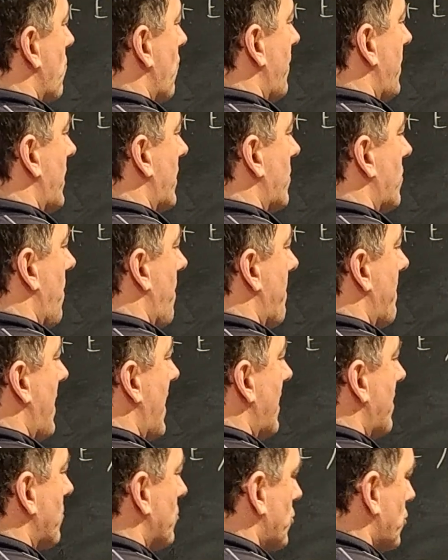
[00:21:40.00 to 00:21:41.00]
moving in the
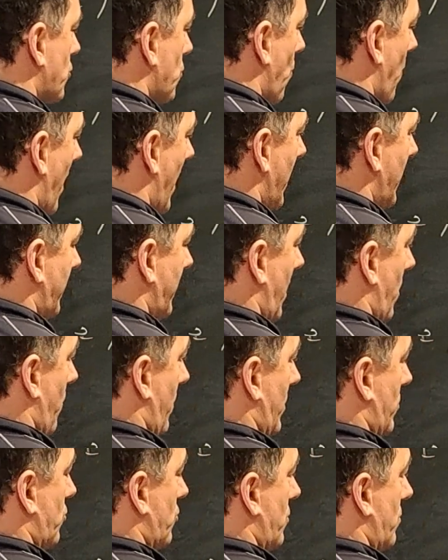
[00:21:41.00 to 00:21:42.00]
minus y
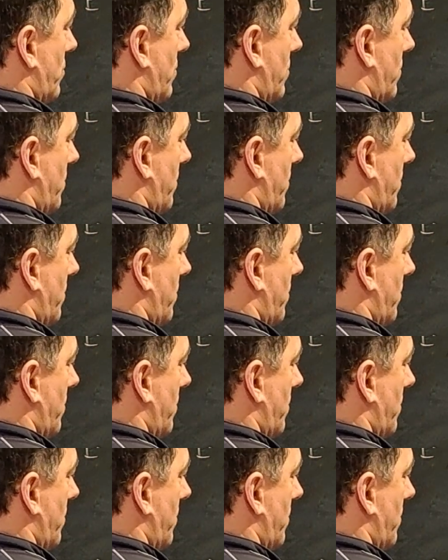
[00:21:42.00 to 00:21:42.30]
direction.